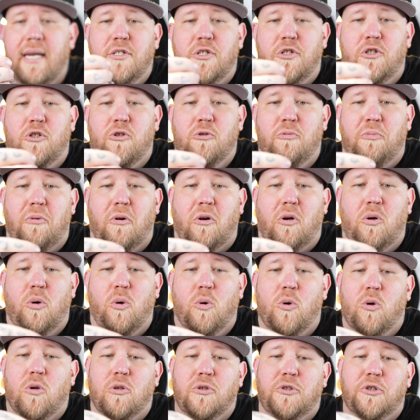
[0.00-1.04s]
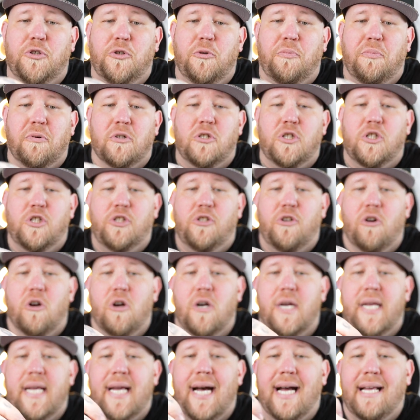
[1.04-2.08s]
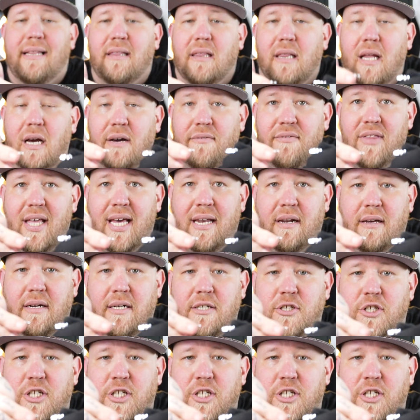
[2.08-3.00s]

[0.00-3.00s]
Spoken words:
Super cool, super sturdy. I love that on a